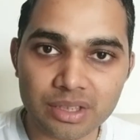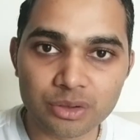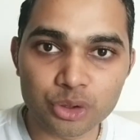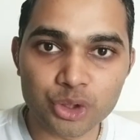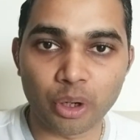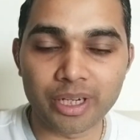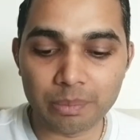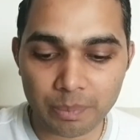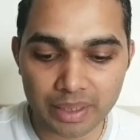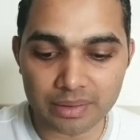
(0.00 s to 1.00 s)
those
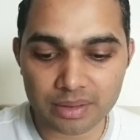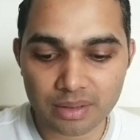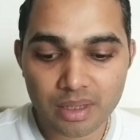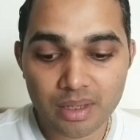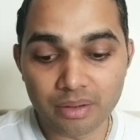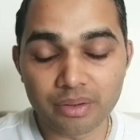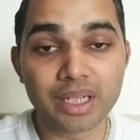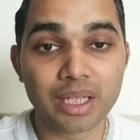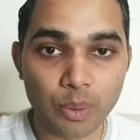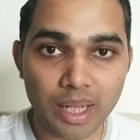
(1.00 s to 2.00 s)
joint pains
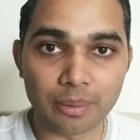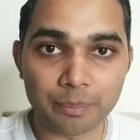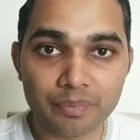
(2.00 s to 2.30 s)
really well.